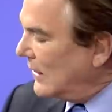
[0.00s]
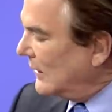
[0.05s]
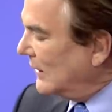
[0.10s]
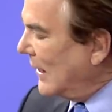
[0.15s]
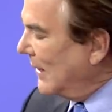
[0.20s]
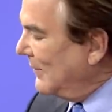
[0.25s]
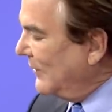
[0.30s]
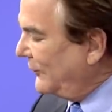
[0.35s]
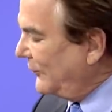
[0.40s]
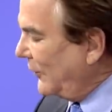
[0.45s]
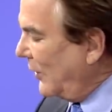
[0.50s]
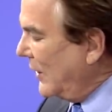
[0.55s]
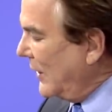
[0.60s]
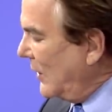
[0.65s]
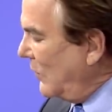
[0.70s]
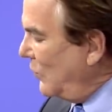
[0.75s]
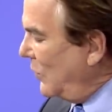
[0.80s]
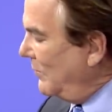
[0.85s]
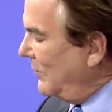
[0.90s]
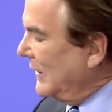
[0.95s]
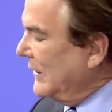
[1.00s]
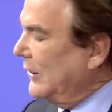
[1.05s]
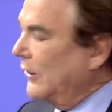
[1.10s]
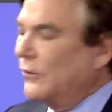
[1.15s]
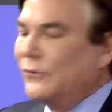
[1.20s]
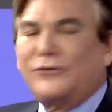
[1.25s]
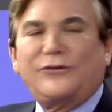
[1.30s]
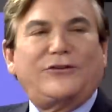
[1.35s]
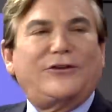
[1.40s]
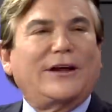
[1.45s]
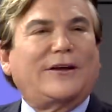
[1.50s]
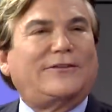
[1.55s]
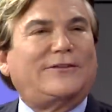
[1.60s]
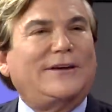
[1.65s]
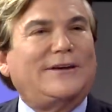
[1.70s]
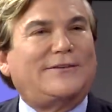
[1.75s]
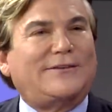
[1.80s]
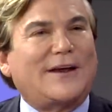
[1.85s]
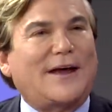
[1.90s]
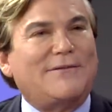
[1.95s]
Let me show you a woman here who's
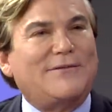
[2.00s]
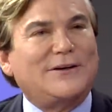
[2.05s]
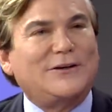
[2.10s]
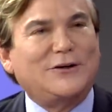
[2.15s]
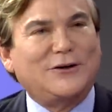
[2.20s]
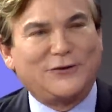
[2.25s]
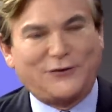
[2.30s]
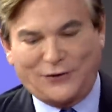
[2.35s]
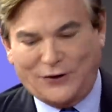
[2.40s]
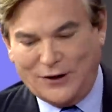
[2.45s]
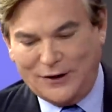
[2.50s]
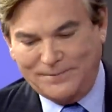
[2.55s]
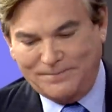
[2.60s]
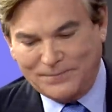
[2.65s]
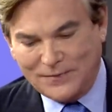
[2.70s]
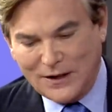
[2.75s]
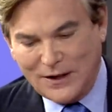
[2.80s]
67 years old